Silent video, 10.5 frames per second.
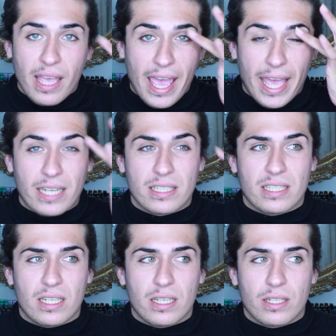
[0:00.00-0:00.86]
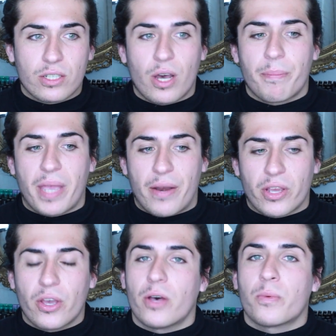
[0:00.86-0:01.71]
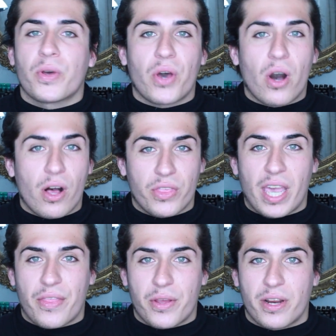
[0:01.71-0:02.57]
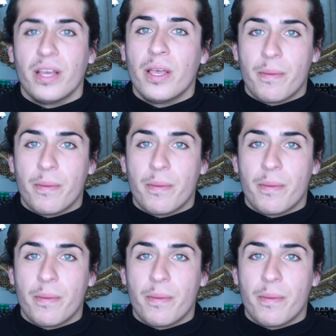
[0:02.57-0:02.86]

and comparing her with all the other